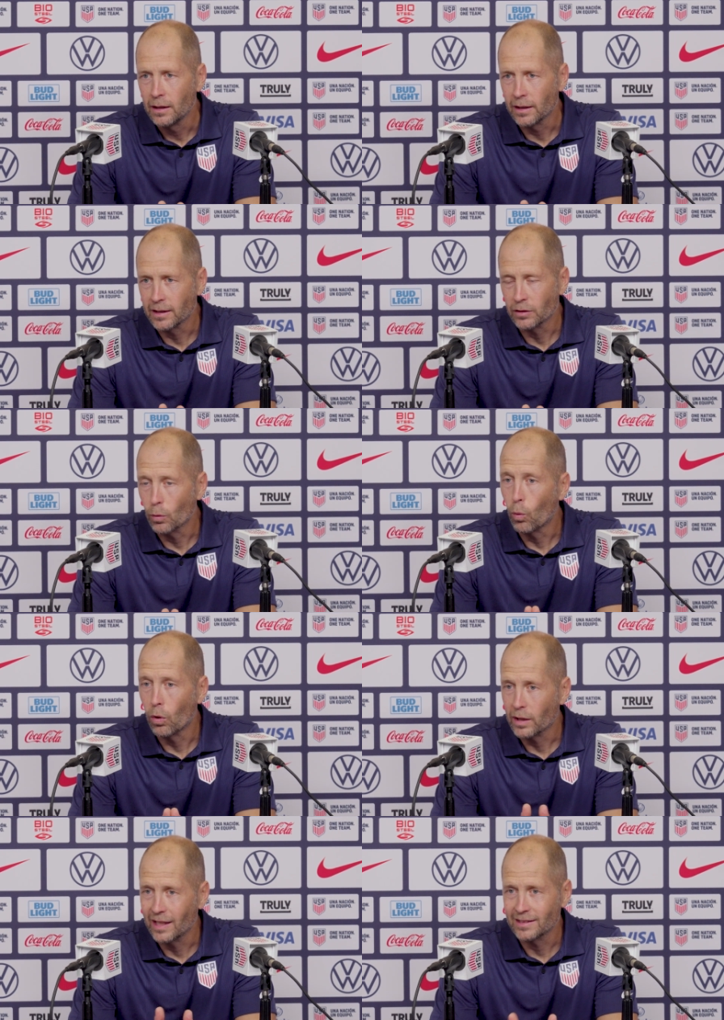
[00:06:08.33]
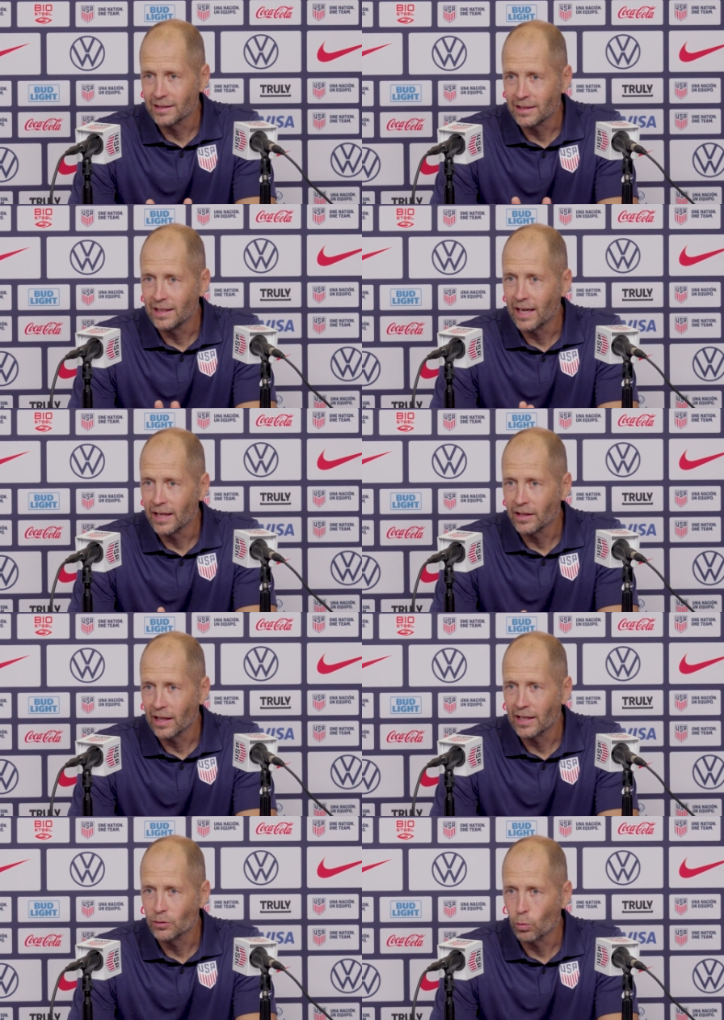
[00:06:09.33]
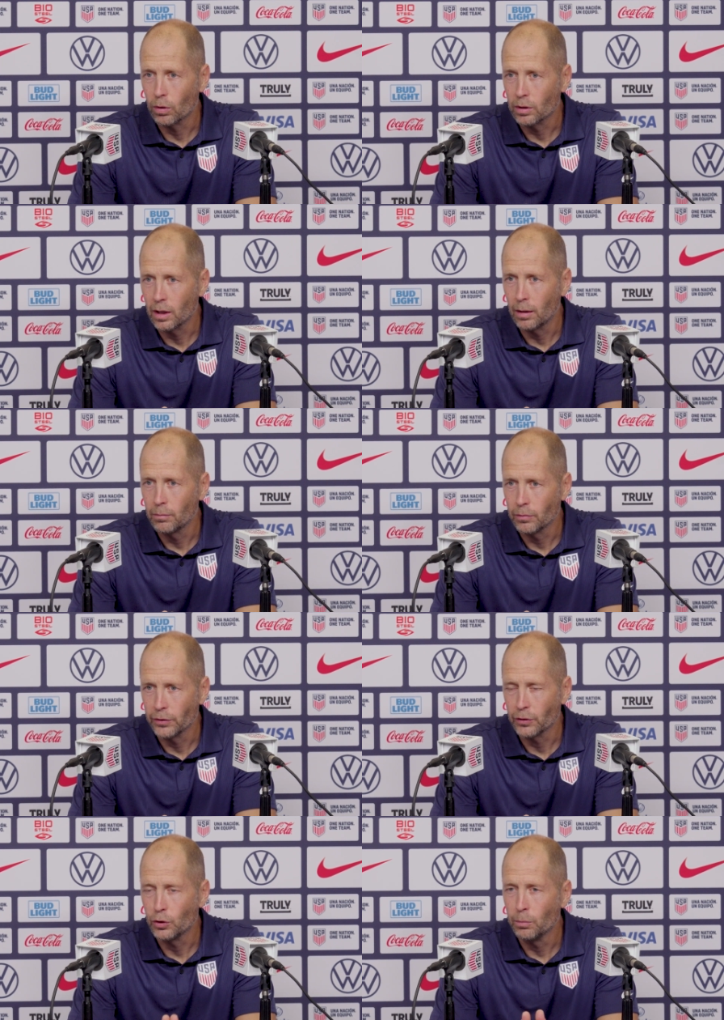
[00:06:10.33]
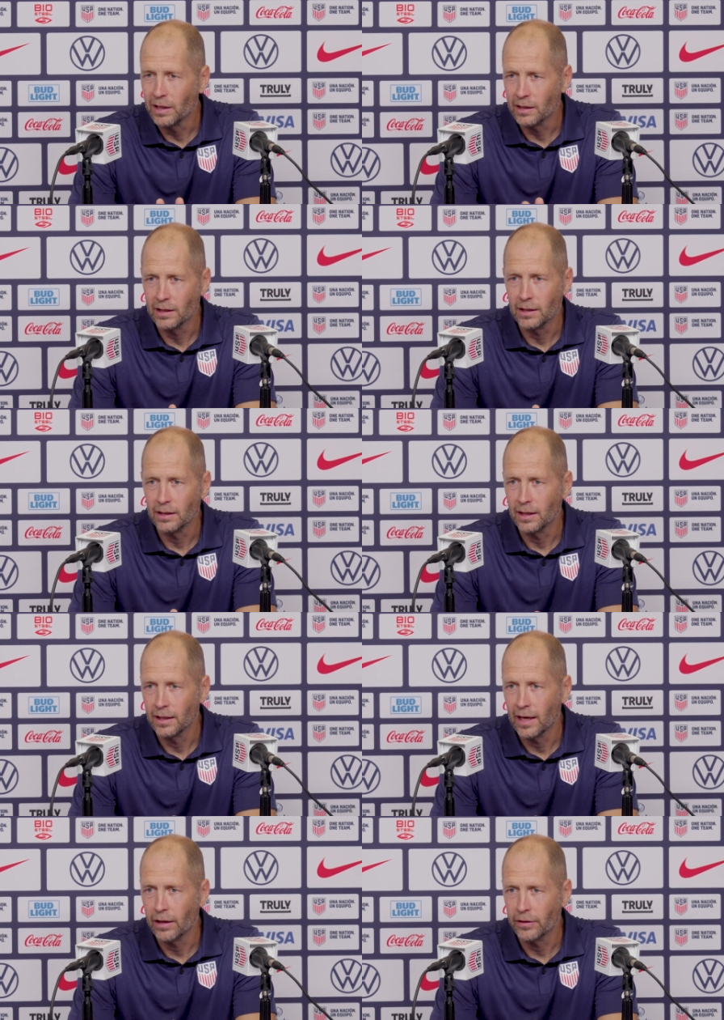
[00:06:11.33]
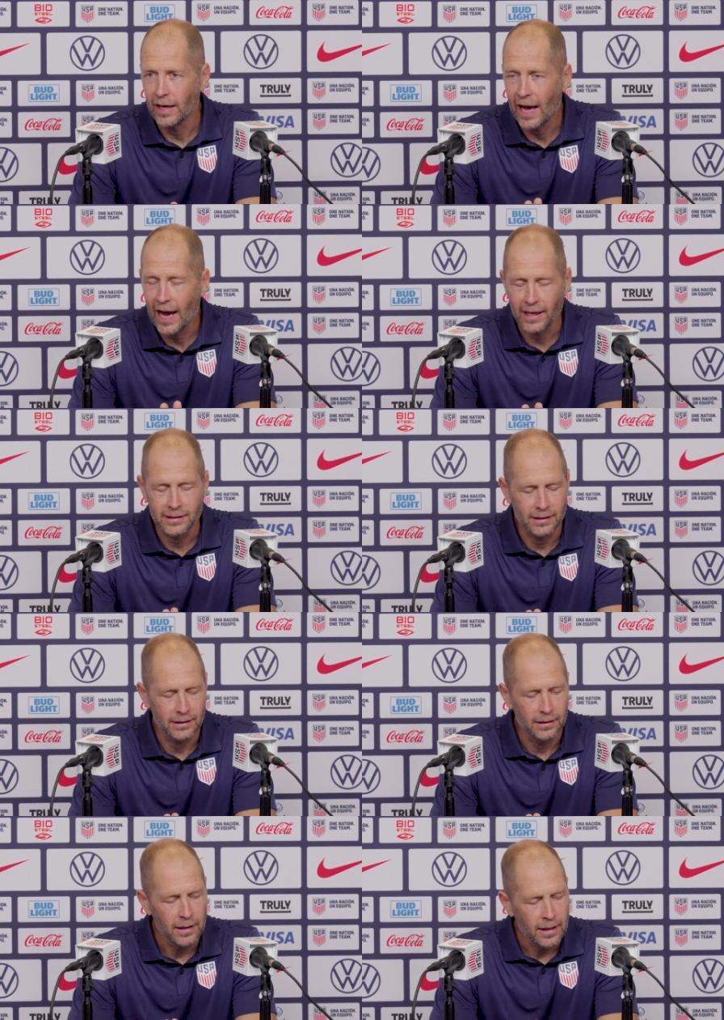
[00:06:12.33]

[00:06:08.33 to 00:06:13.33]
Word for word: I think the world got to see that in the last World Cup with their humility and, and how they act and,